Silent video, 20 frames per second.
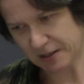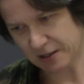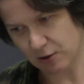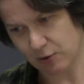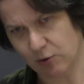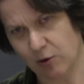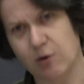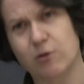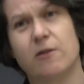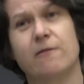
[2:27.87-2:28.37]

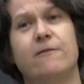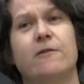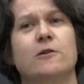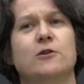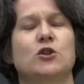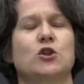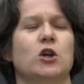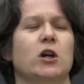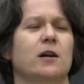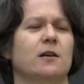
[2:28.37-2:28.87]
So on the
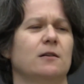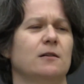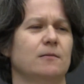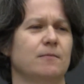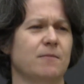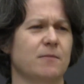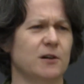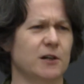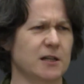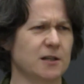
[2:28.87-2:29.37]
first
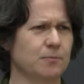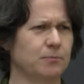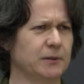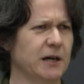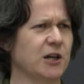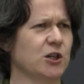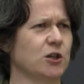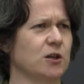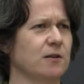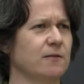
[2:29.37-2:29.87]
channel, there is
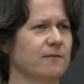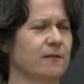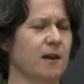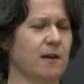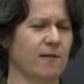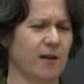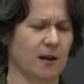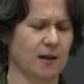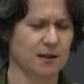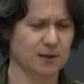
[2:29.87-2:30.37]
Brezhnev
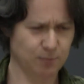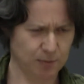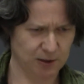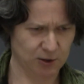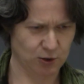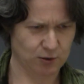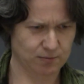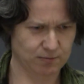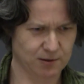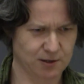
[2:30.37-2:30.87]
giving a
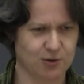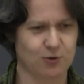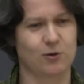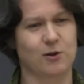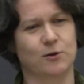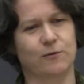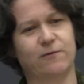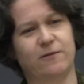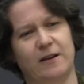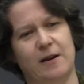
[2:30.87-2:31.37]
speech. So you
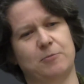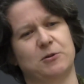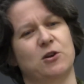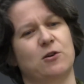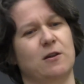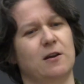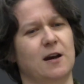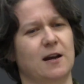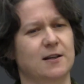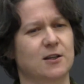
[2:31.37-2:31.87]
flip
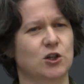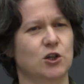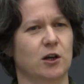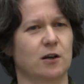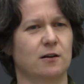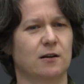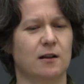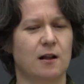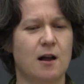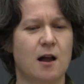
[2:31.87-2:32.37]
to the next
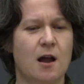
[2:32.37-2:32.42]
channel.